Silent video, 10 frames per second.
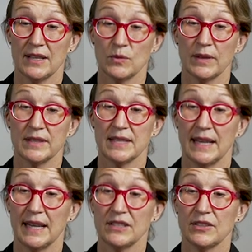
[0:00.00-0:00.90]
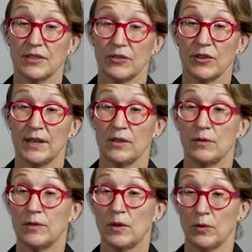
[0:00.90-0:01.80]
as well as an anterior
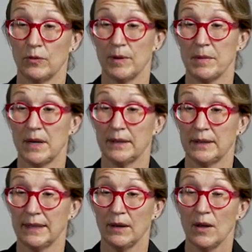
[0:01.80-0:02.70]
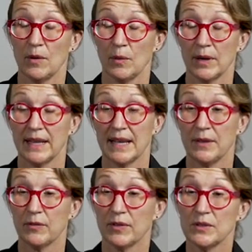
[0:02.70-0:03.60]
cranial vault remodeling, where again
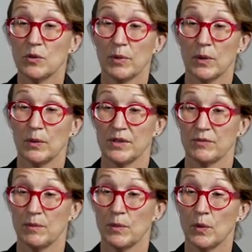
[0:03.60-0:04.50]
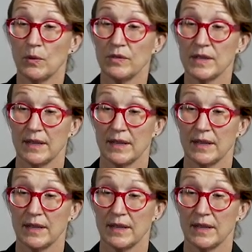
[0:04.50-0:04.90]
the frontal bone is removed